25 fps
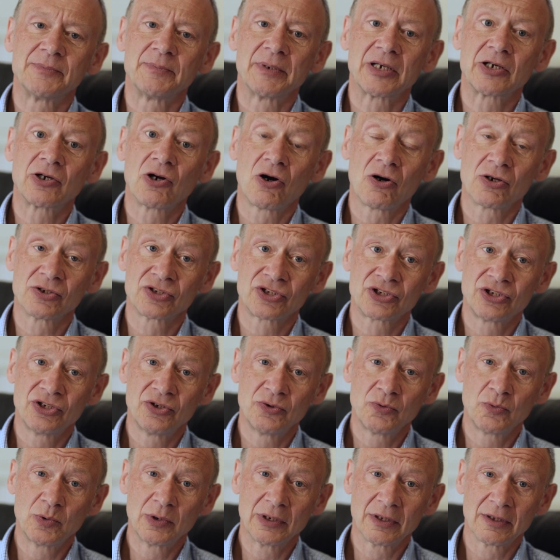is because
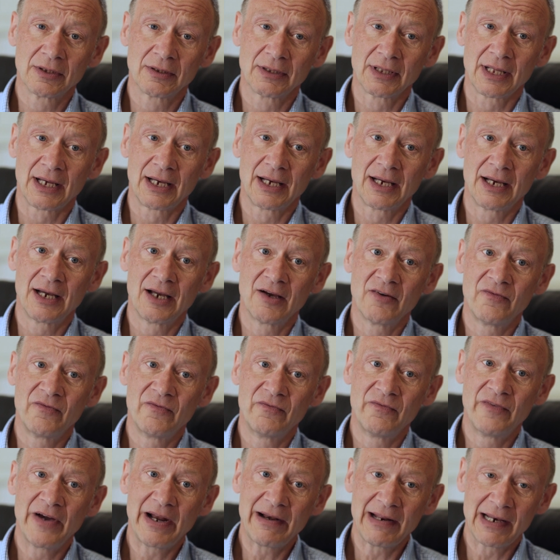you will uh,
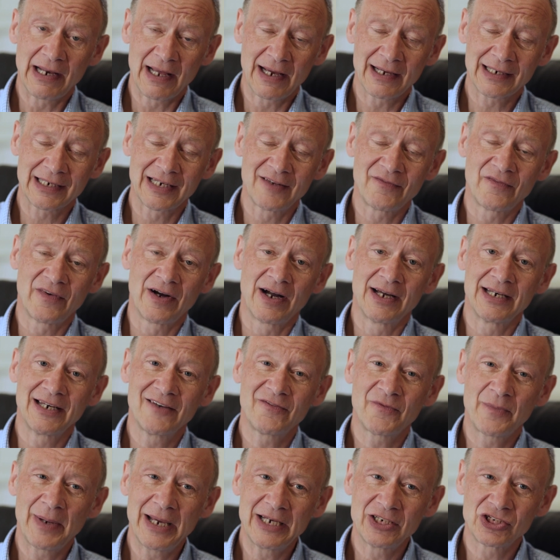very likely find
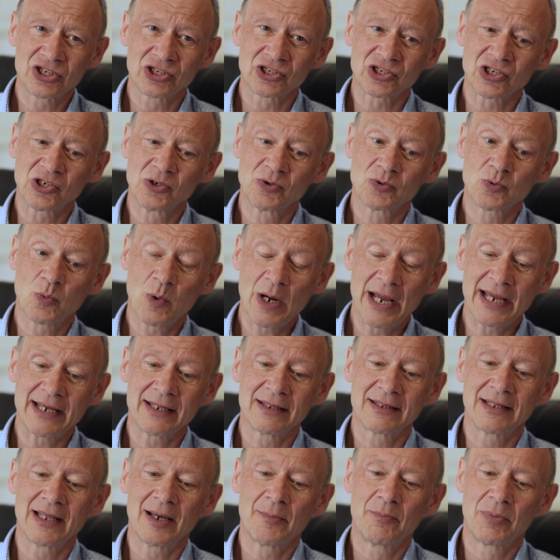if patients lose
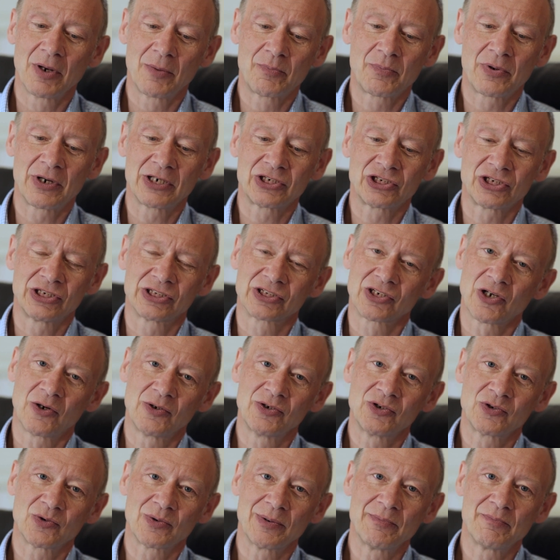weight, their blood pressure is
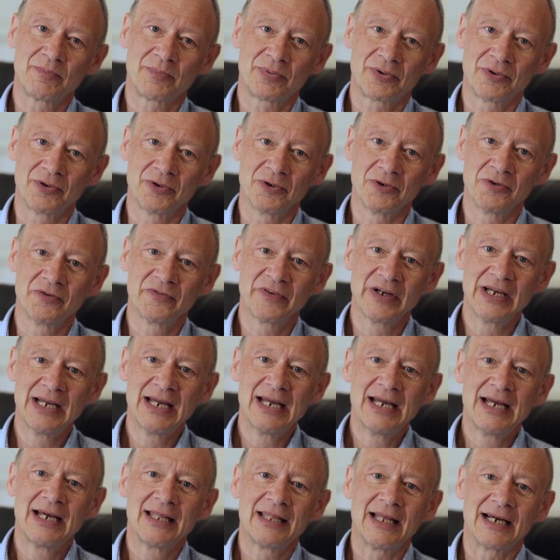going to improve.
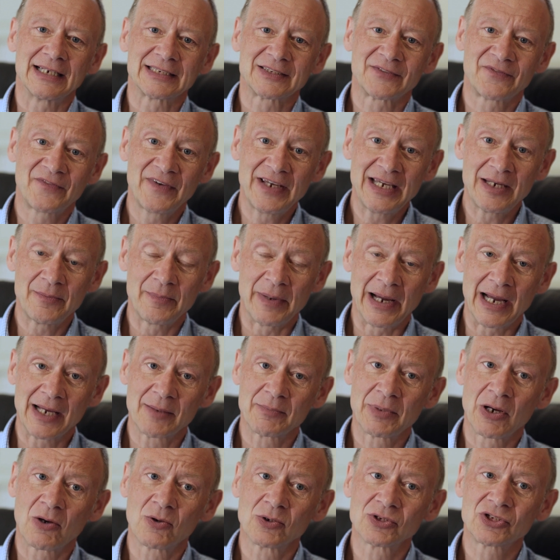That's
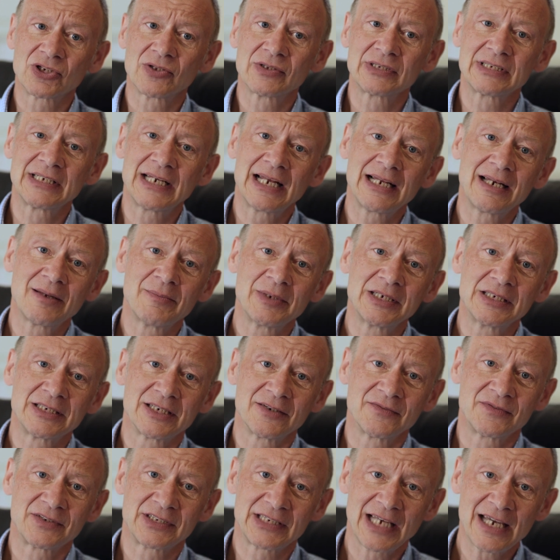feedback, but also there's an element
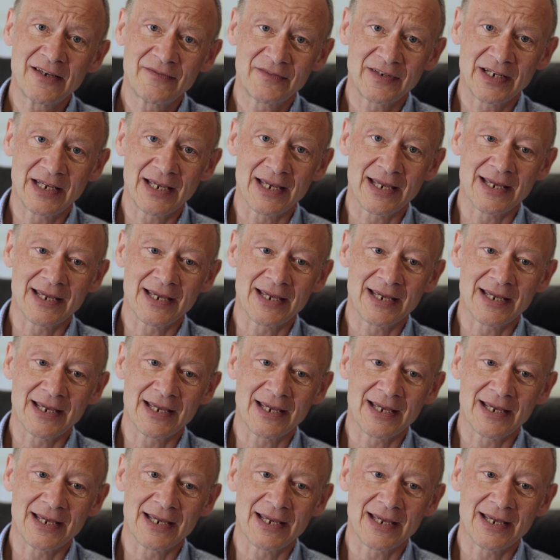of safety